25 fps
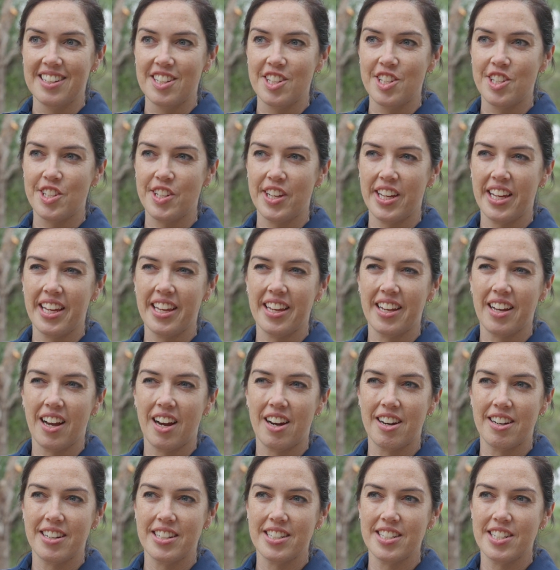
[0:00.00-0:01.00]
She
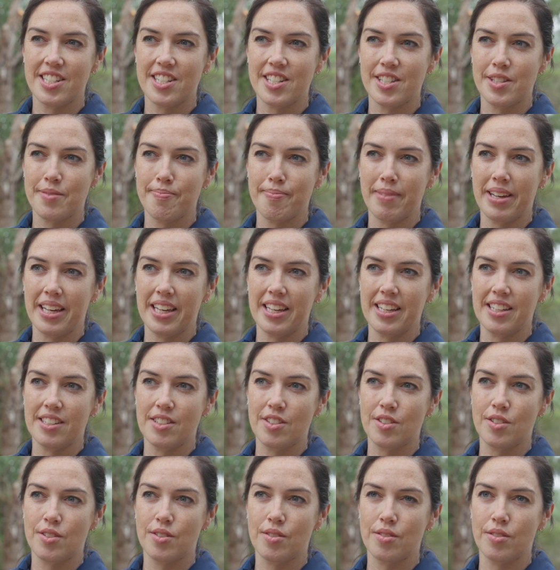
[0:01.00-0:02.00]
encourages me
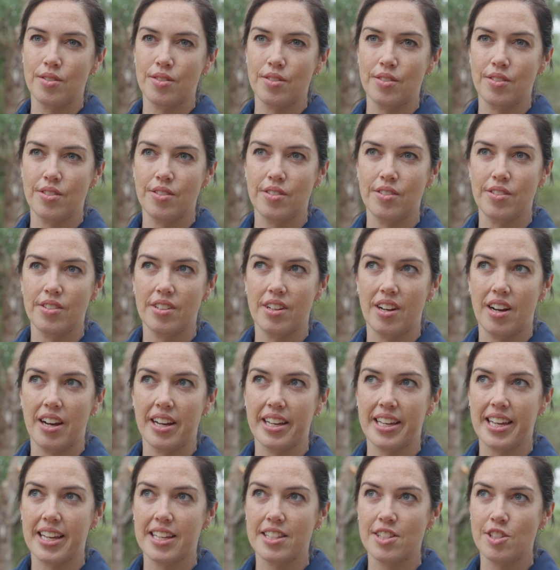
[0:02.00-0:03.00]
to, I
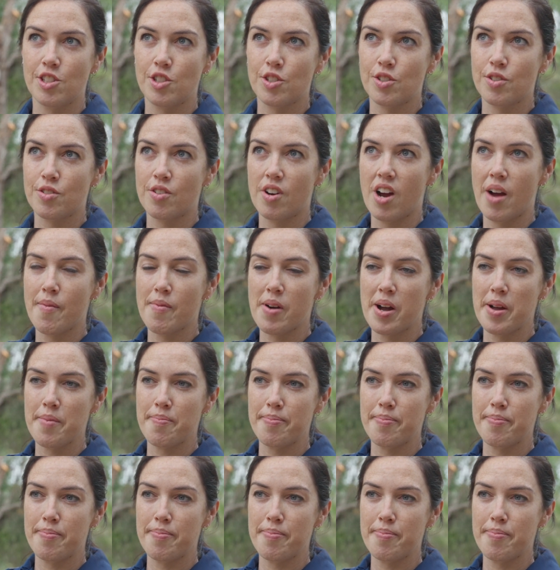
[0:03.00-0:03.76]
guess, try my